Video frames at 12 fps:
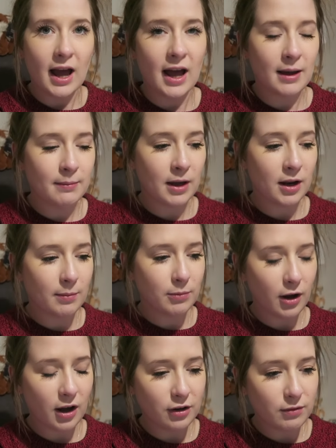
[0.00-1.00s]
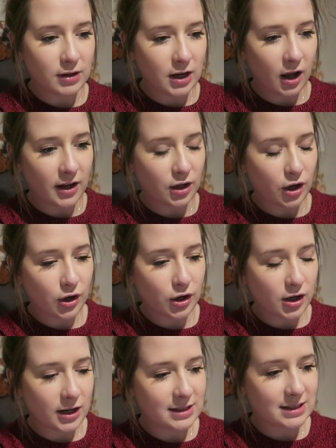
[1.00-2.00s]
um, and I'm, I don't really like
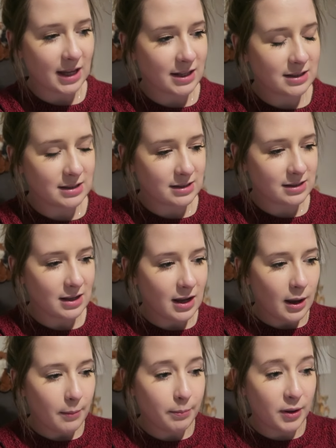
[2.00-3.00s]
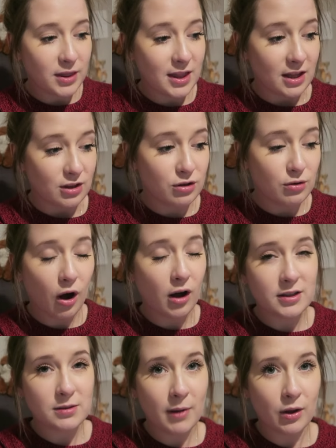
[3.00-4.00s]
coconut scents but this you
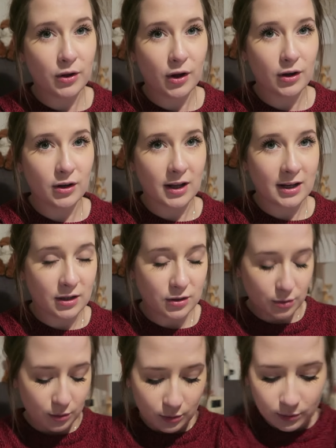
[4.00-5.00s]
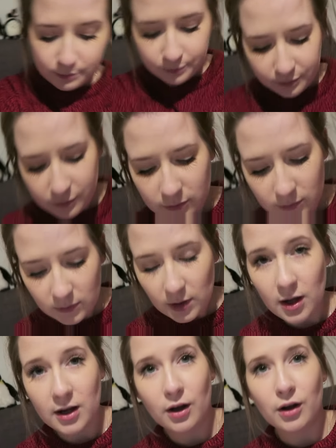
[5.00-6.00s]
can't smell the coconut in it at all
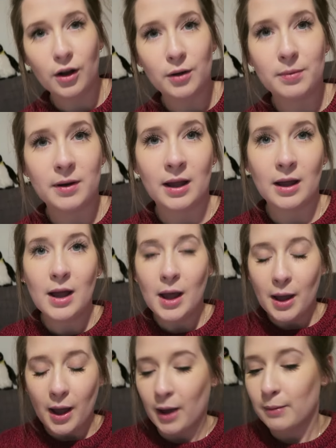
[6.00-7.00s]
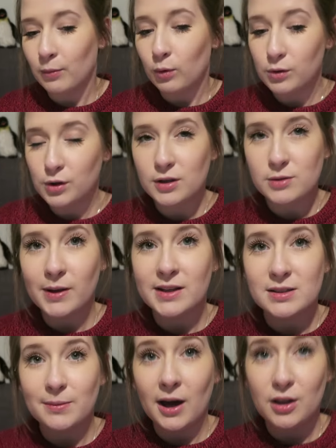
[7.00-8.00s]
I can't open it um, you can smell
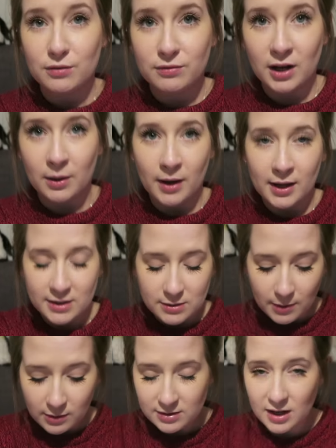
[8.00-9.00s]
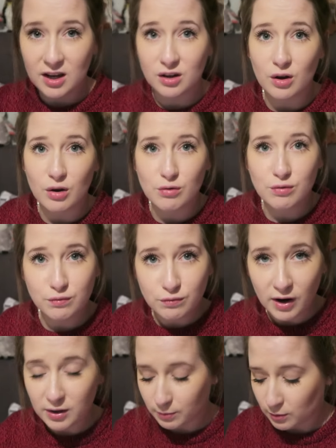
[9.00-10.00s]
it's the passion flower and it smells
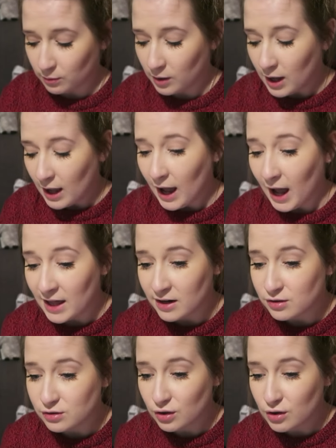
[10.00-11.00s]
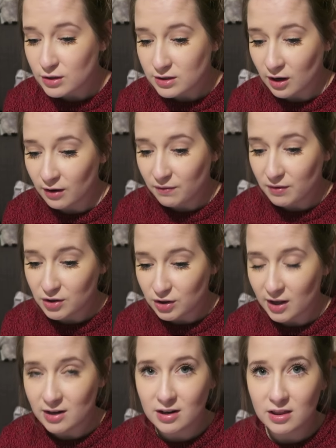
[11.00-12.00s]
incredible and as soon as I
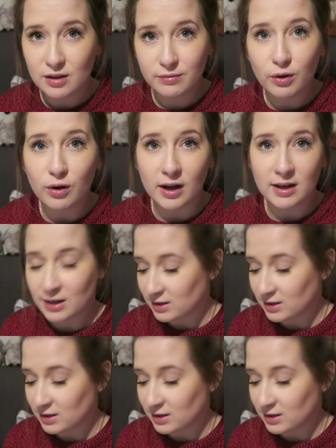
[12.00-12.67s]
finish editing this vlog and